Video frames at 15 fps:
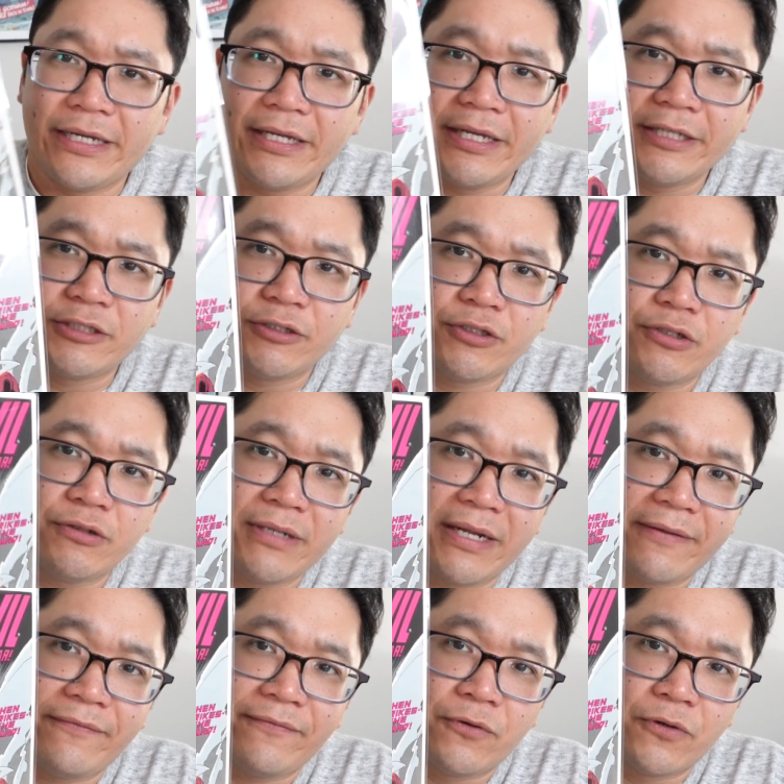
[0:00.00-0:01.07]
issue
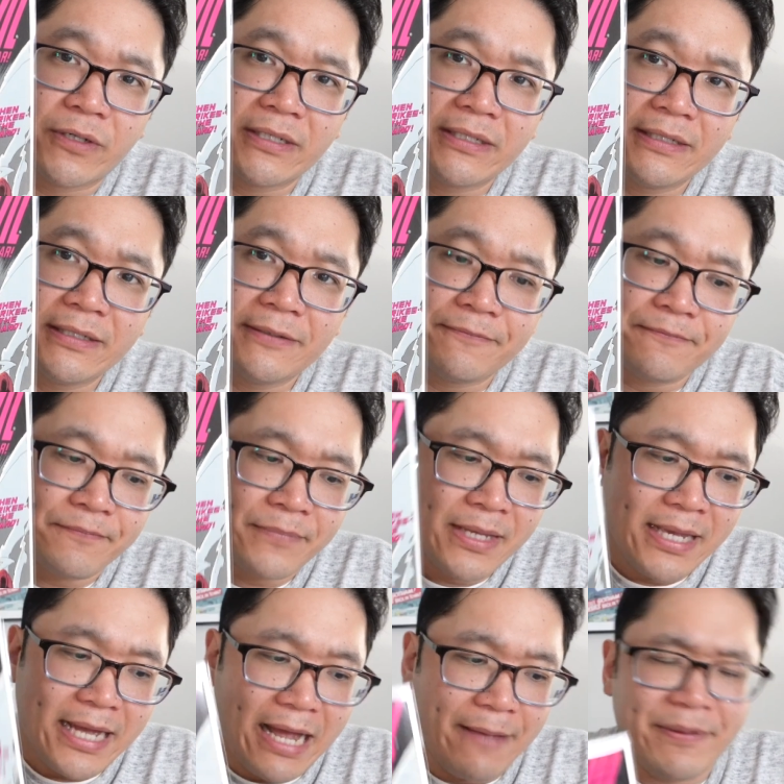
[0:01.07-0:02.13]
294.
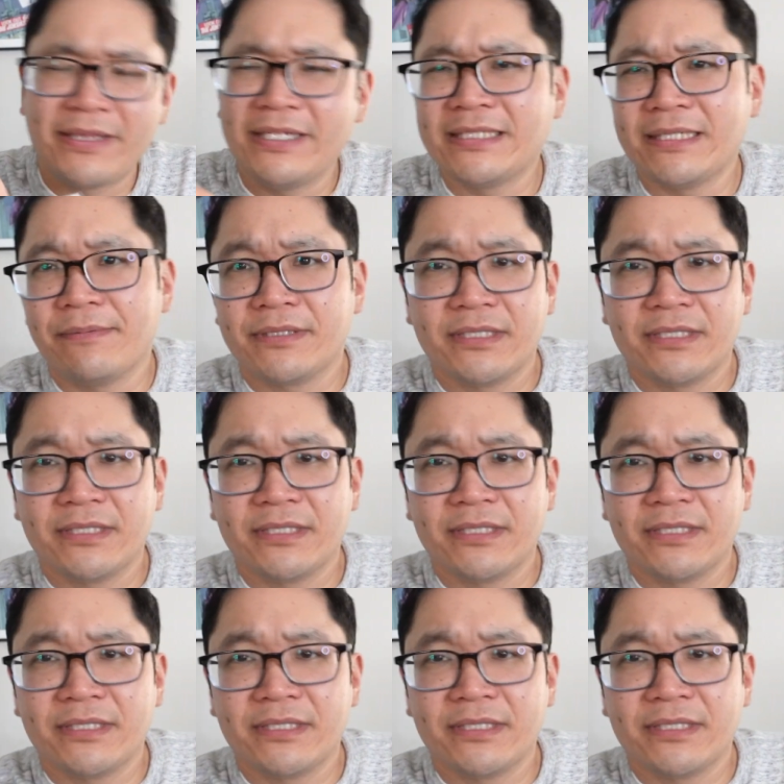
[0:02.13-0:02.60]
I picked these up